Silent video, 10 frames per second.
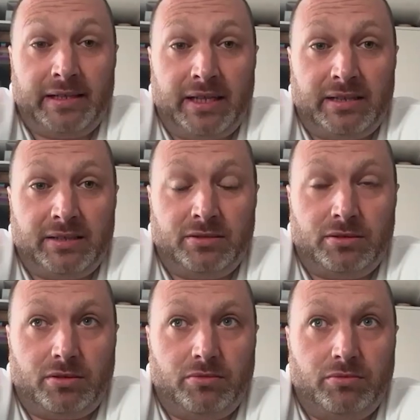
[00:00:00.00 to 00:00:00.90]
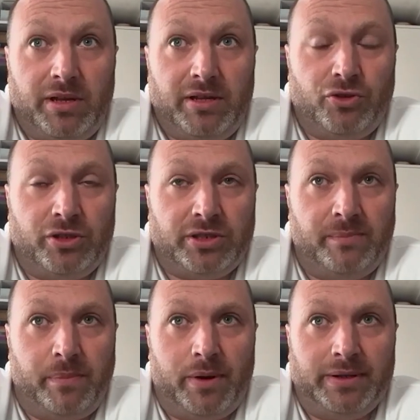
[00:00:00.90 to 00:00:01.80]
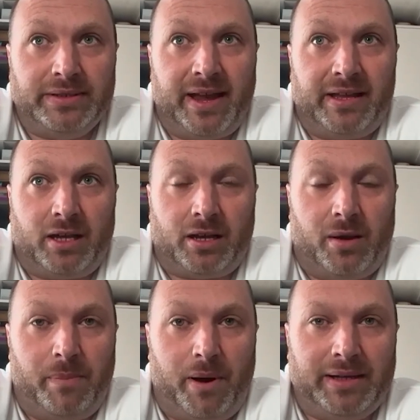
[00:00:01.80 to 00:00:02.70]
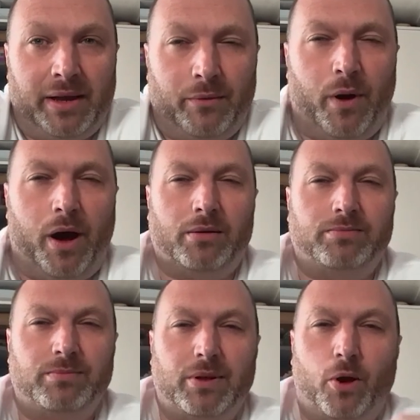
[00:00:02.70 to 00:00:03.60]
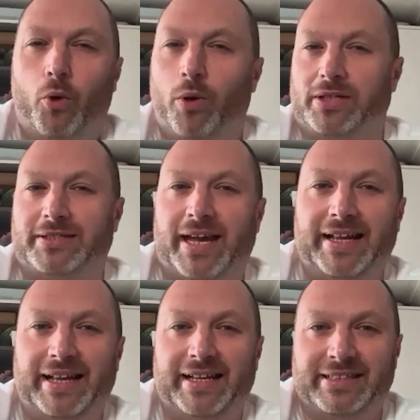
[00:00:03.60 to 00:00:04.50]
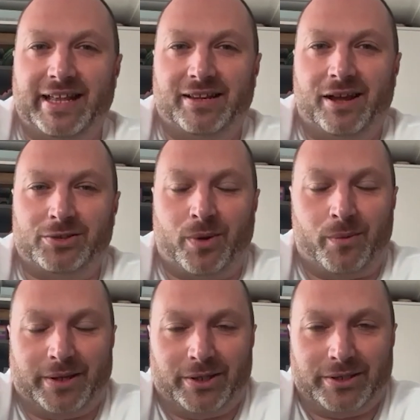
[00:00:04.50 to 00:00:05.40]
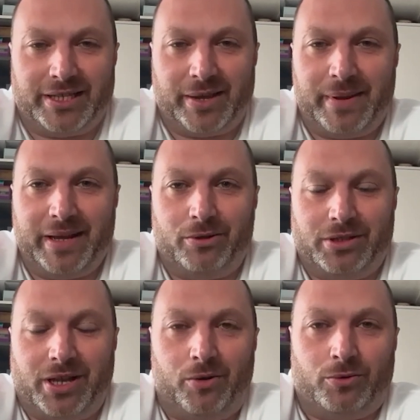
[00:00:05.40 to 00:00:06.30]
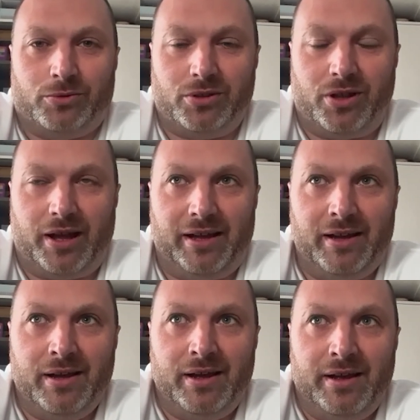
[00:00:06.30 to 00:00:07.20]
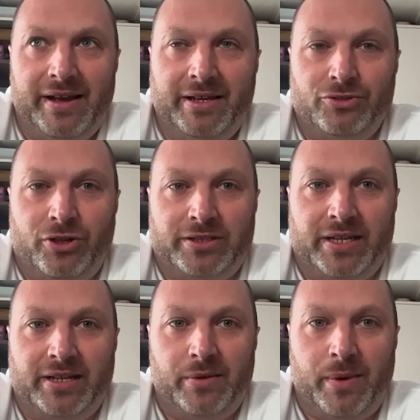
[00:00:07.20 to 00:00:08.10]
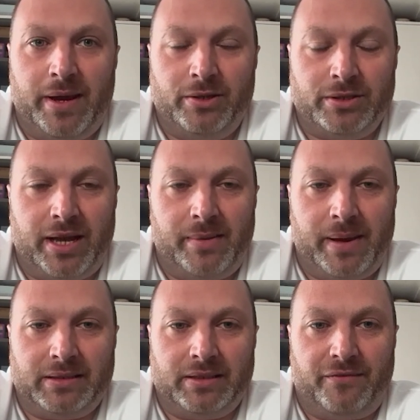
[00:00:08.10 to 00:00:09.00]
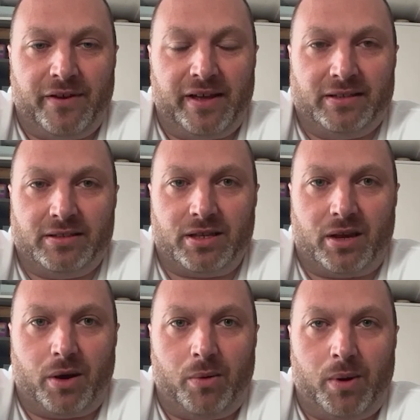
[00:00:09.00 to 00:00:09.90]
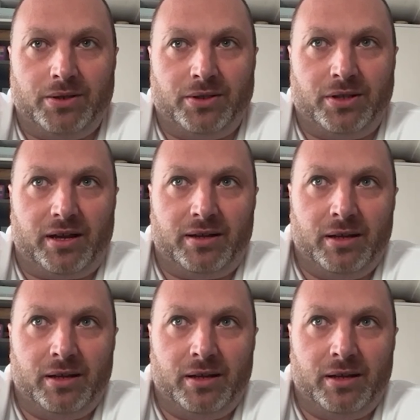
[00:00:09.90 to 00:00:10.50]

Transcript: that's some interesting points there, and I combine that with what I caught at the tail end of that last one when you said there'd be loads of goals. Like, interestingly, where you say about the defence, I wonder,